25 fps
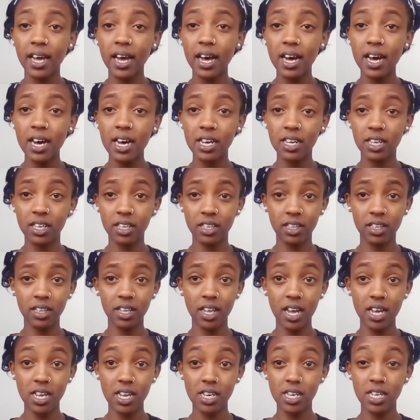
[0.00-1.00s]
Yeah,
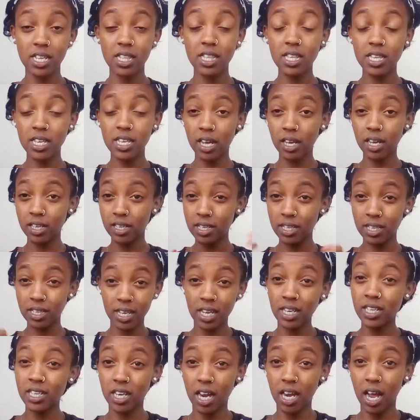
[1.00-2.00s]
and it's
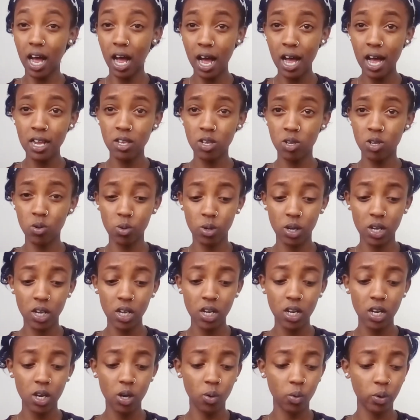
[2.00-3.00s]
such a
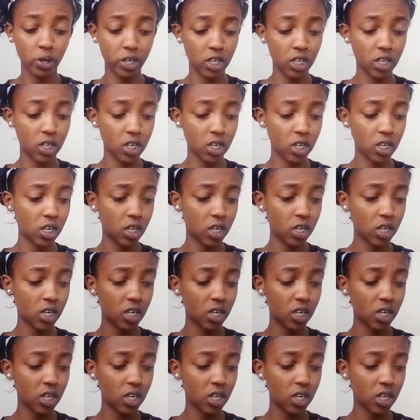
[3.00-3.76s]
hassle when